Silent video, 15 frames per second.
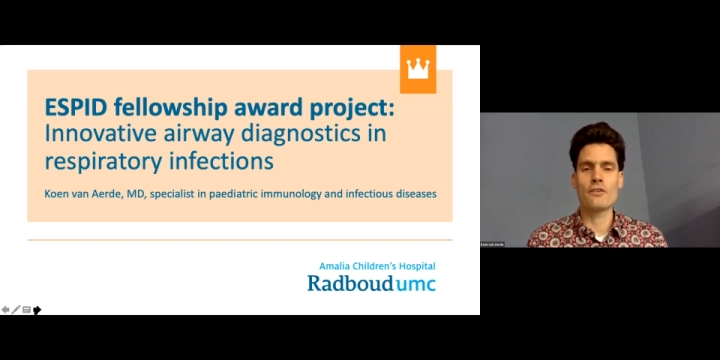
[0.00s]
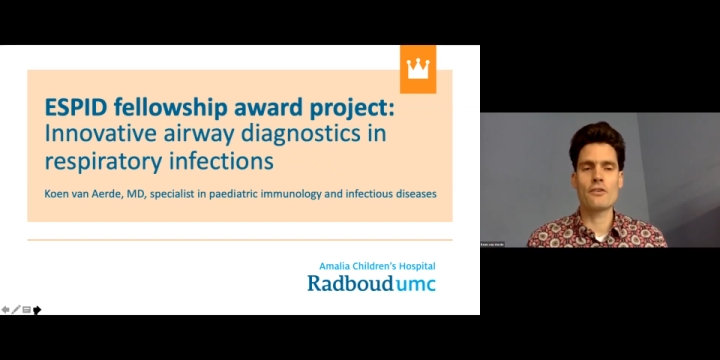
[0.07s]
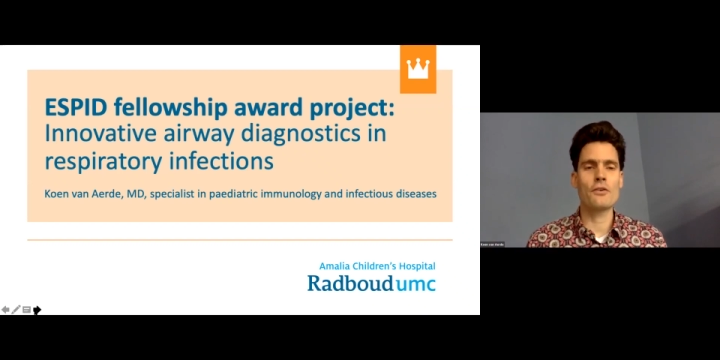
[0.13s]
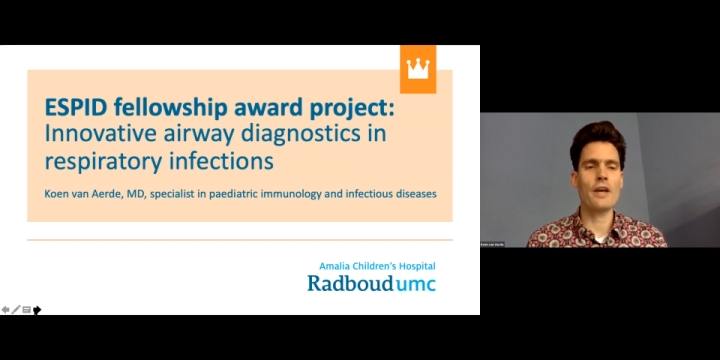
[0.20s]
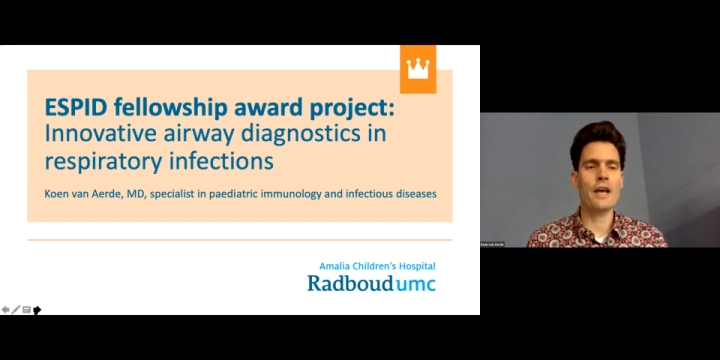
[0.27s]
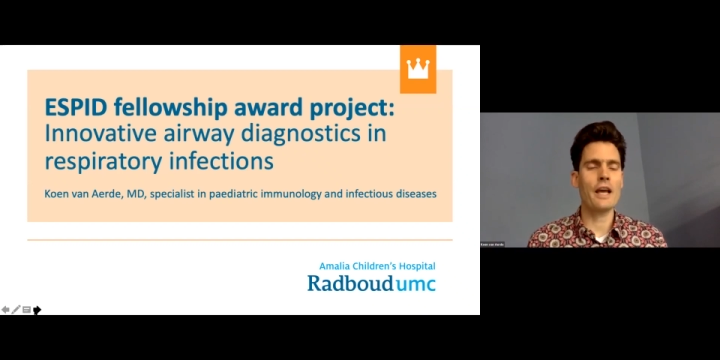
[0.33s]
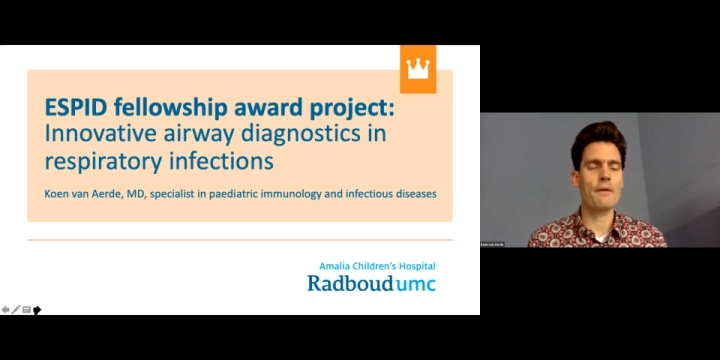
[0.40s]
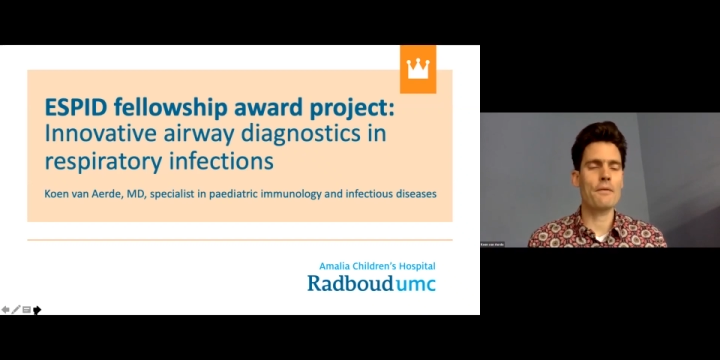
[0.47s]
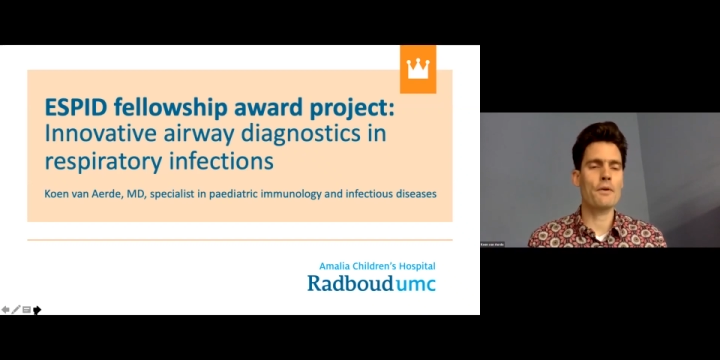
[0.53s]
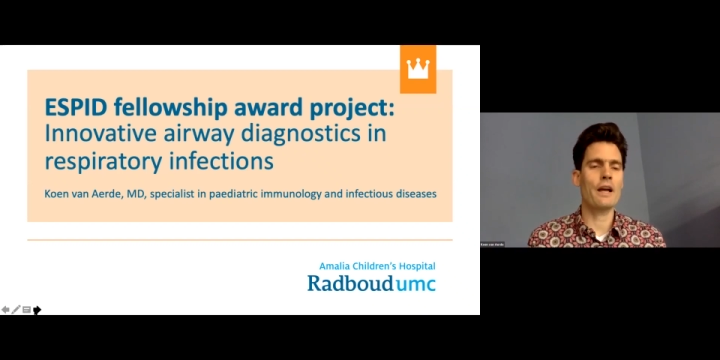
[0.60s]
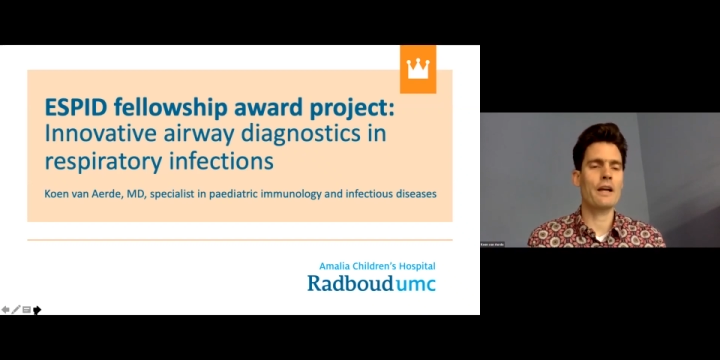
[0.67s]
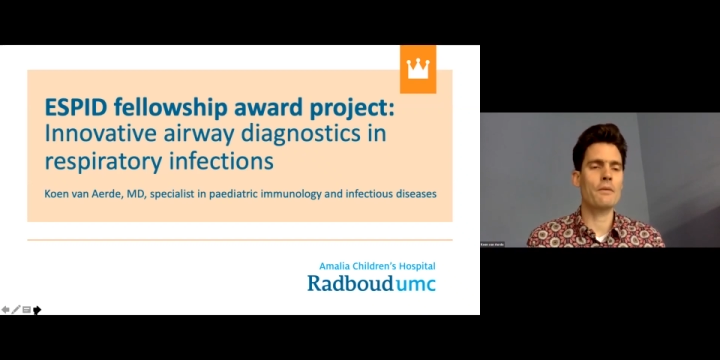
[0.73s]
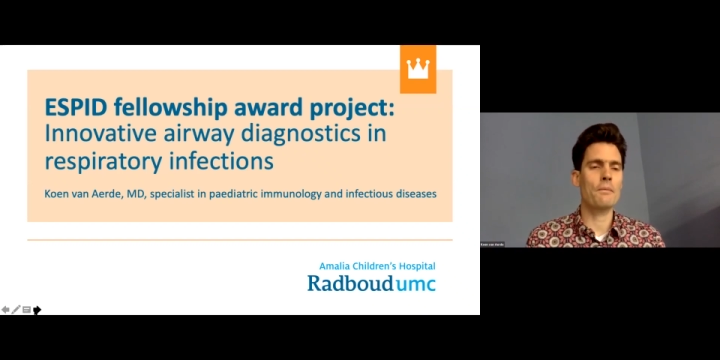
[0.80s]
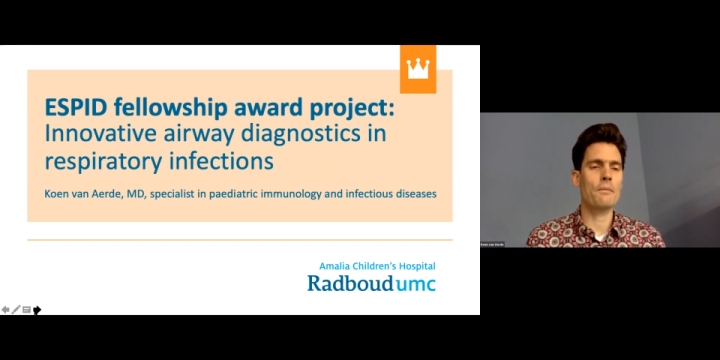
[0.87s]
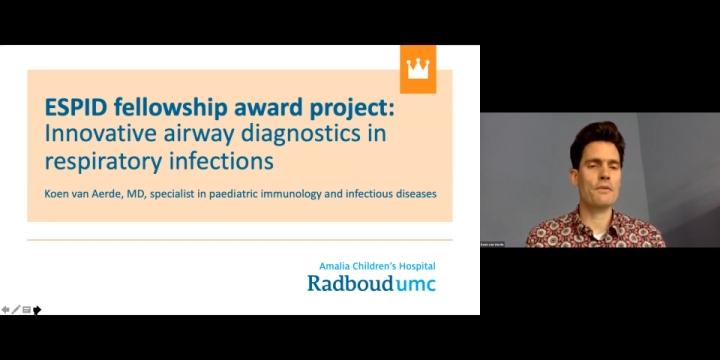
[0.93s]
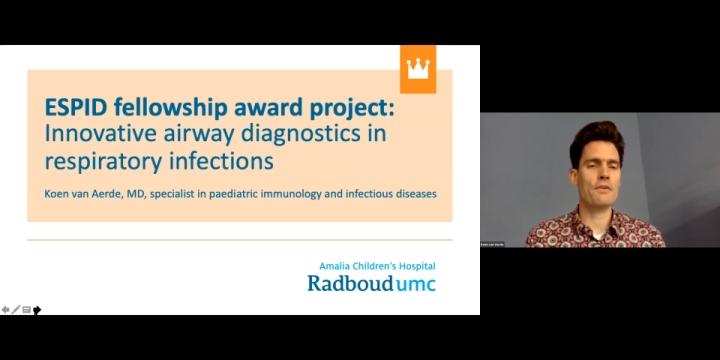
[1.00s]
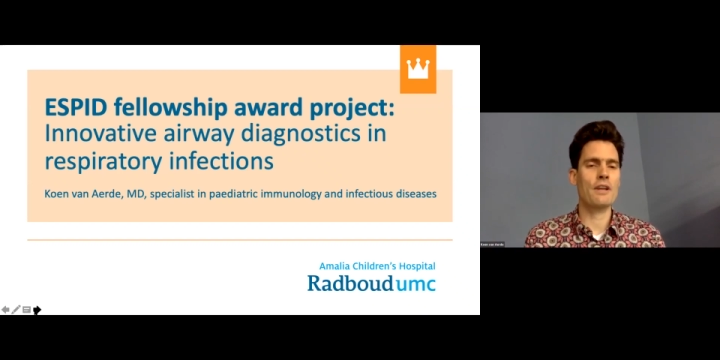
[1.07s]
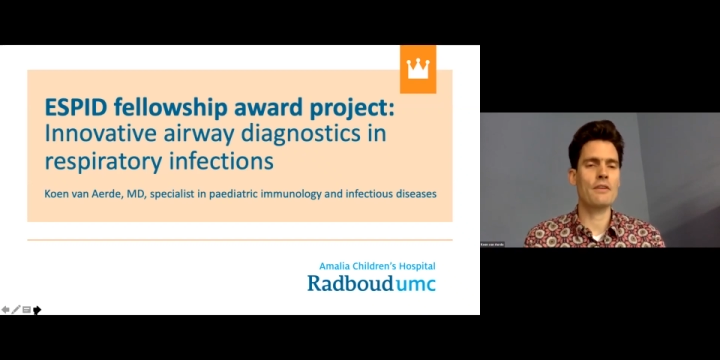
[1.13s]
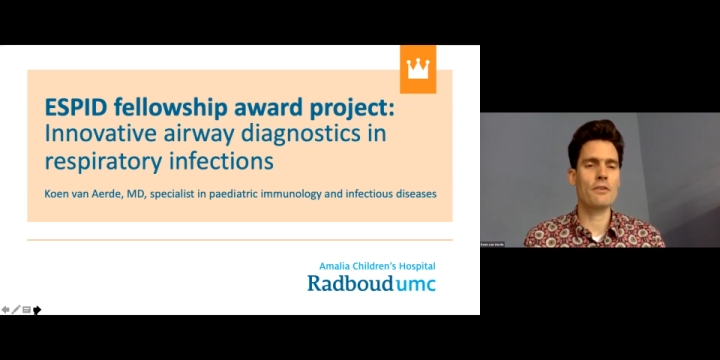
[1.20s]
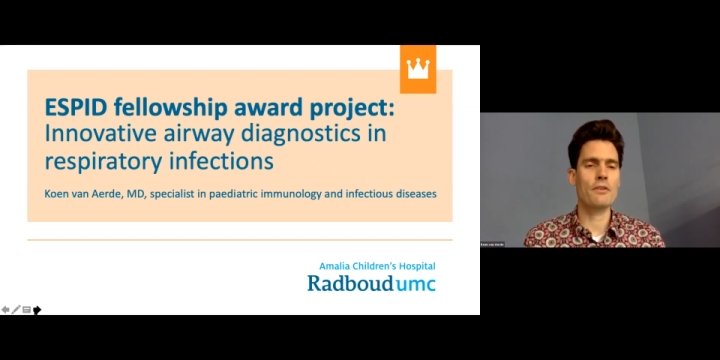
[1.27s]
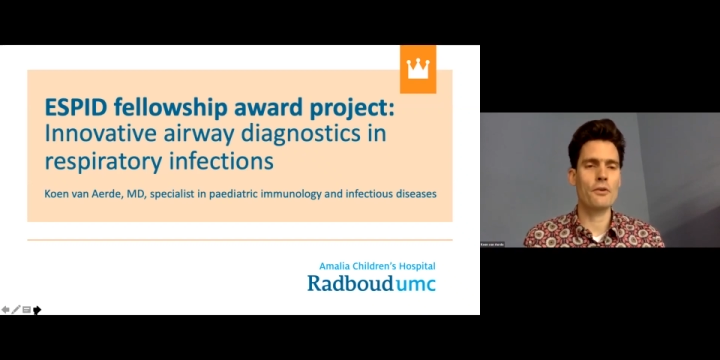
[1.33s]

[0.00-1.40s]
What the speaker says: today I would like to present